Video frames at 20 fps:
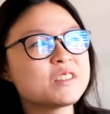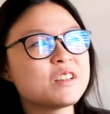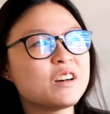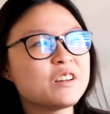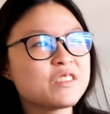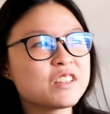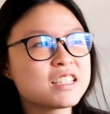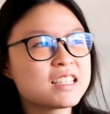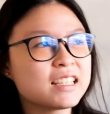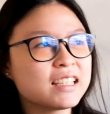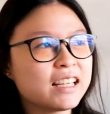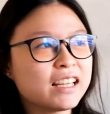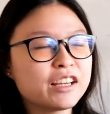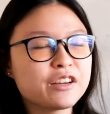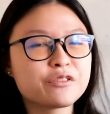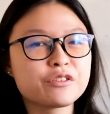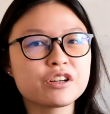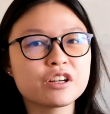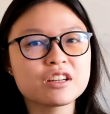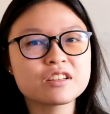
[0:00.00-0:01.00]
obviously
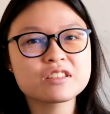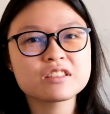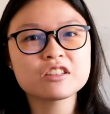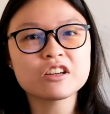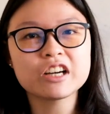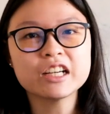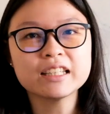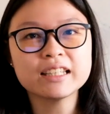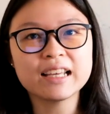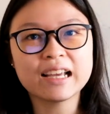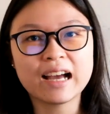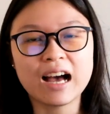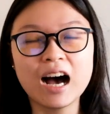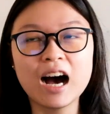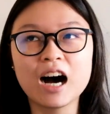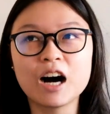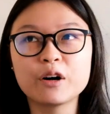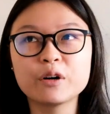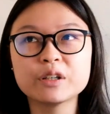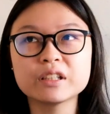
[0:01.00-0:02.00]
if you're starting
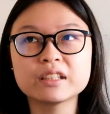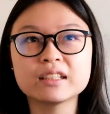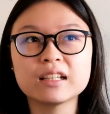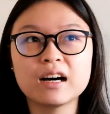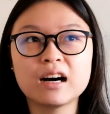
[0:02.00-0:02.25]
out,